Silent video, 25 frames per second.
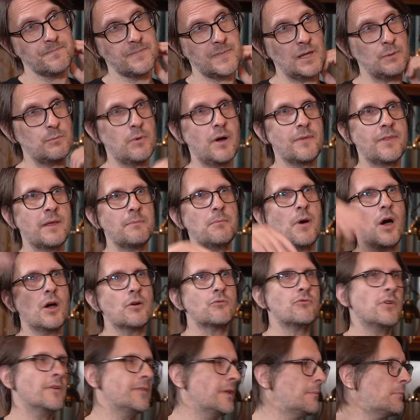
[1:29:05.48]
They
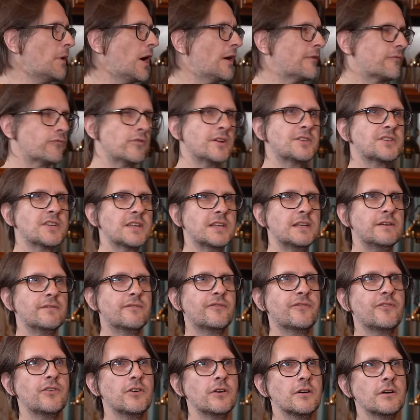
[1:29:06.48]
might have written it
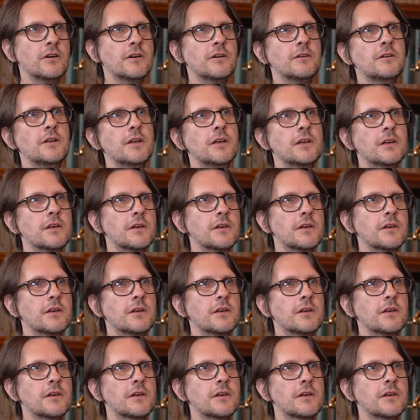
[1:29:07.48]
for